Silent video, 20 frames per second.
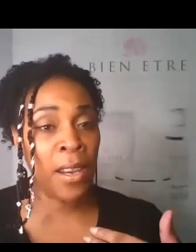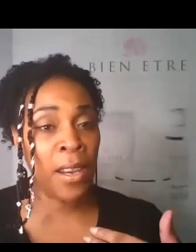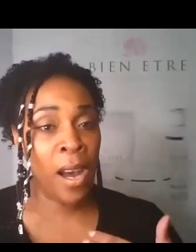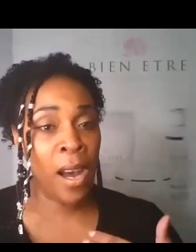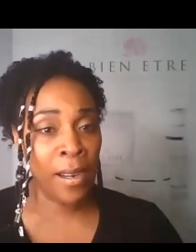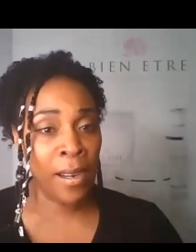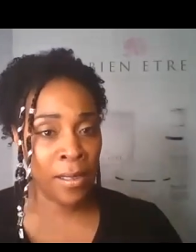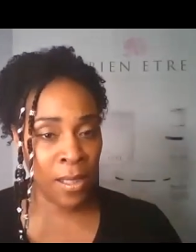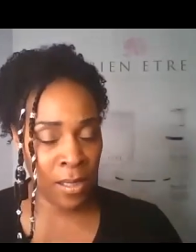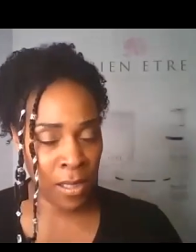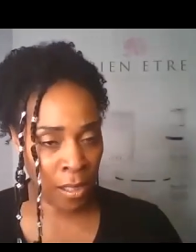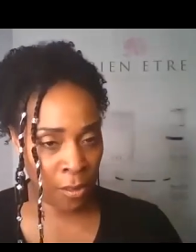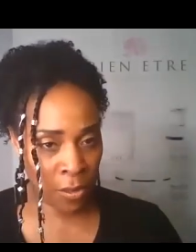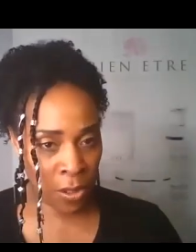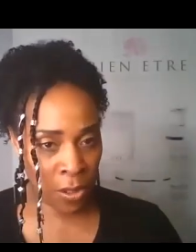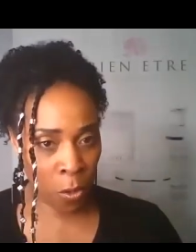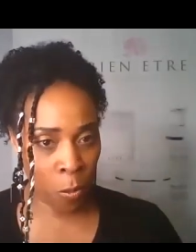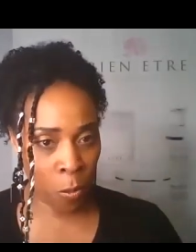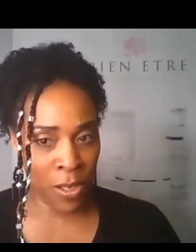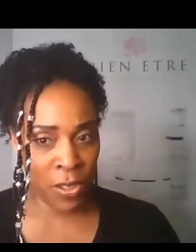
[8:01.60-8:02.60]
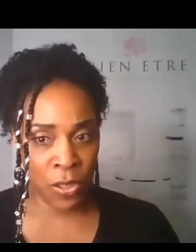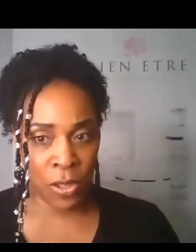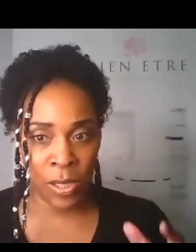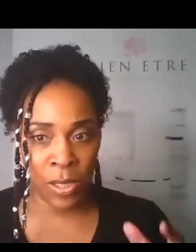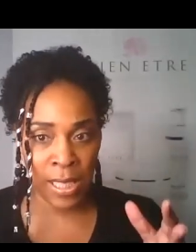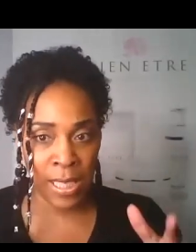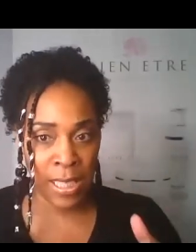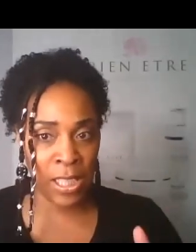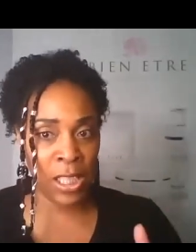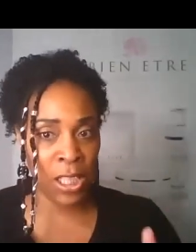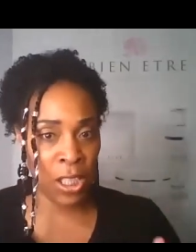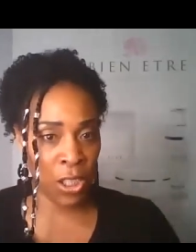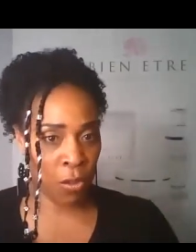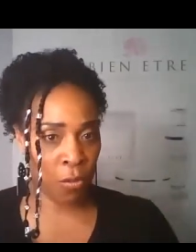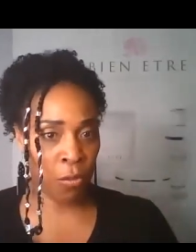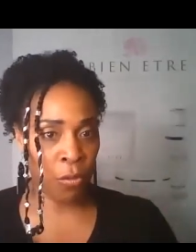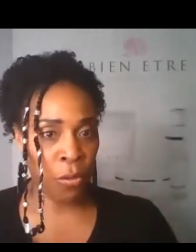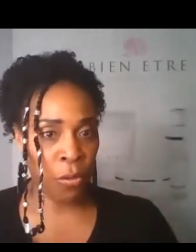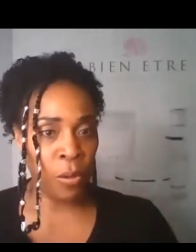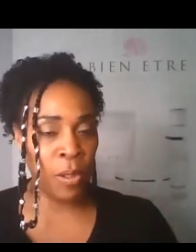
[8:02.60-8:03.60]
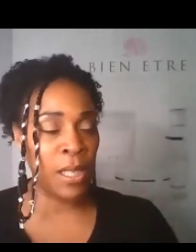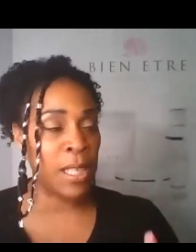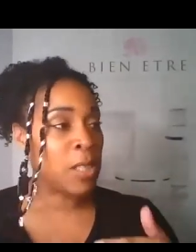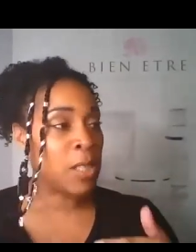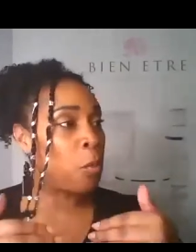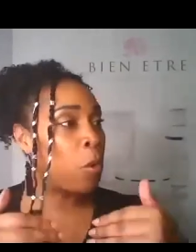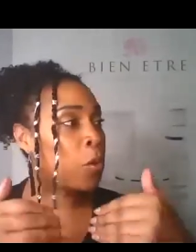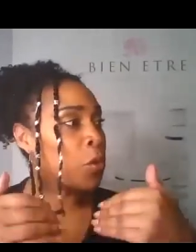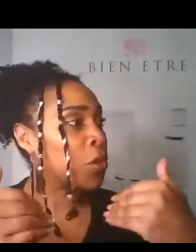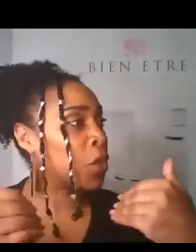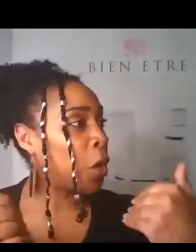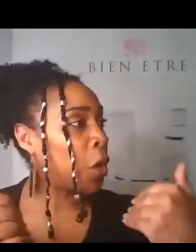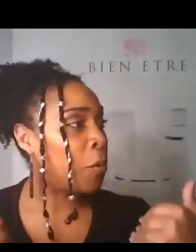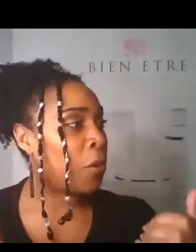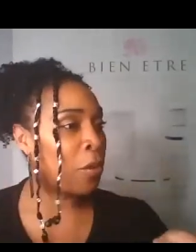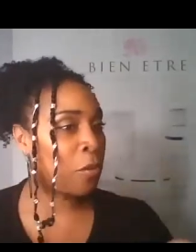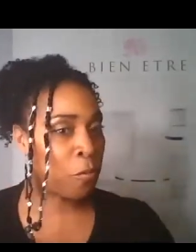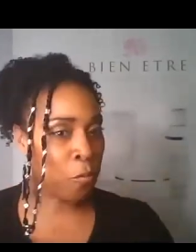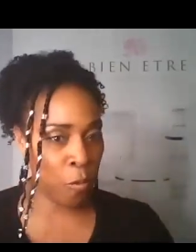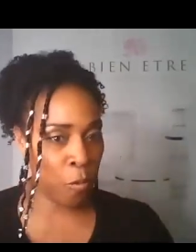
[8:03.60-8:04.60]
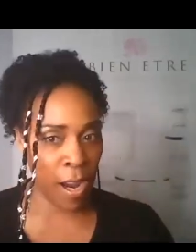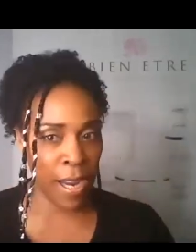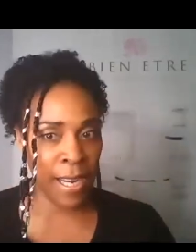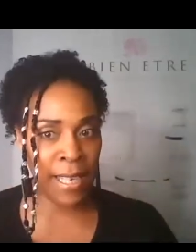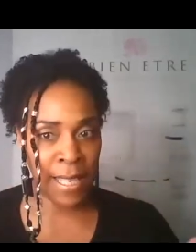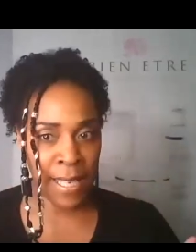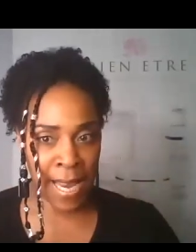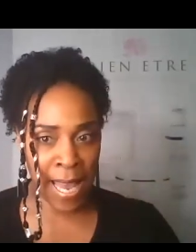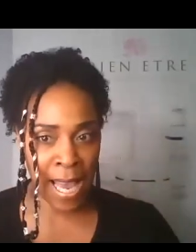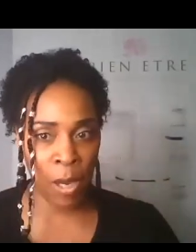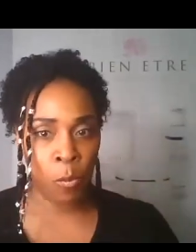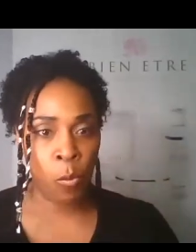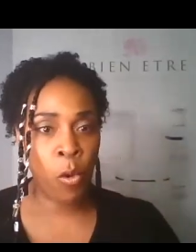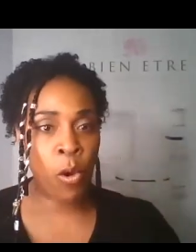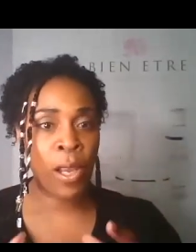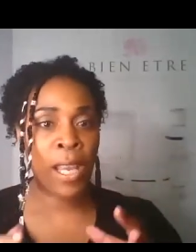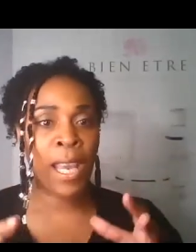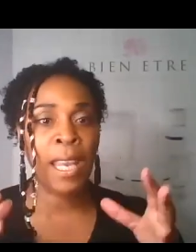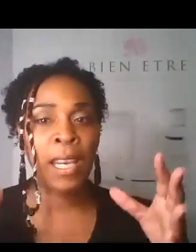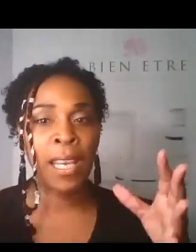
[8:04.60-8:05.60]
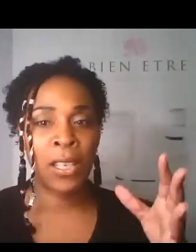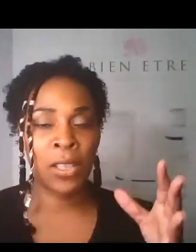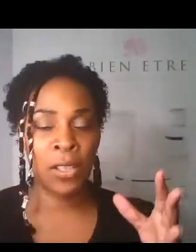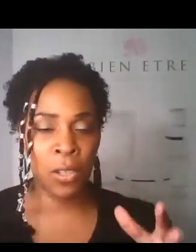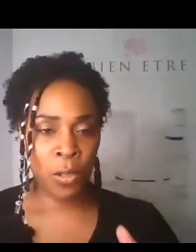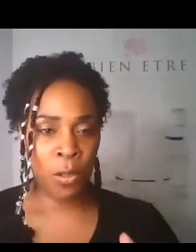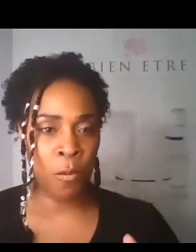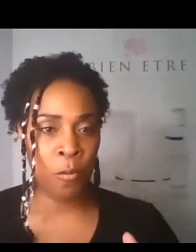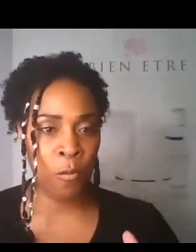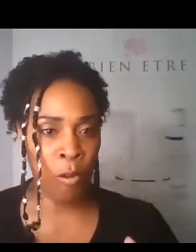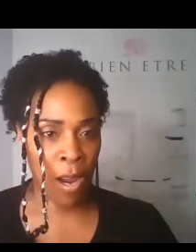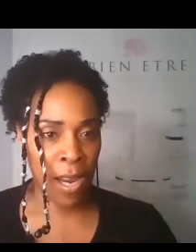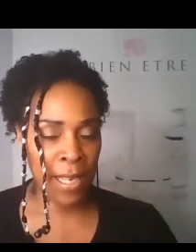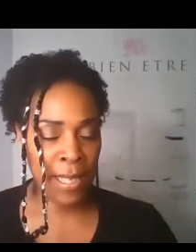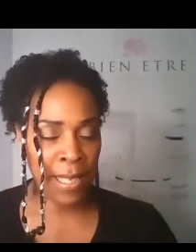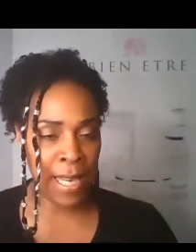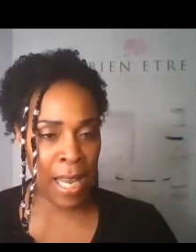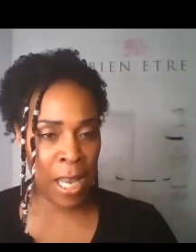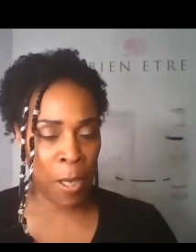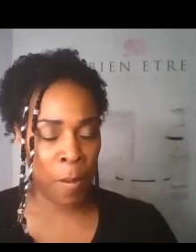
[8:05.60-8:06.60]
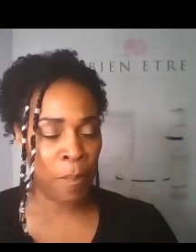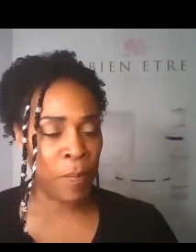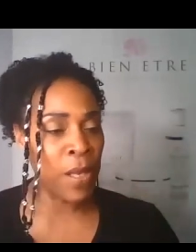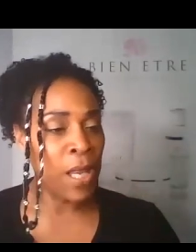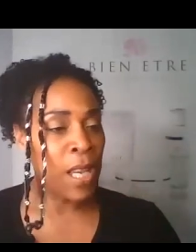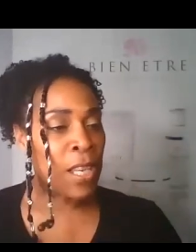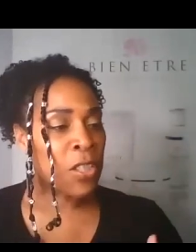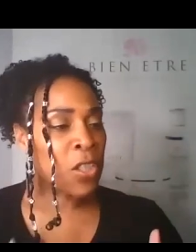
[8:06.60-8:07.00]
and ask ourselves the question, is it true? Is what's going on right now? What can I do right now?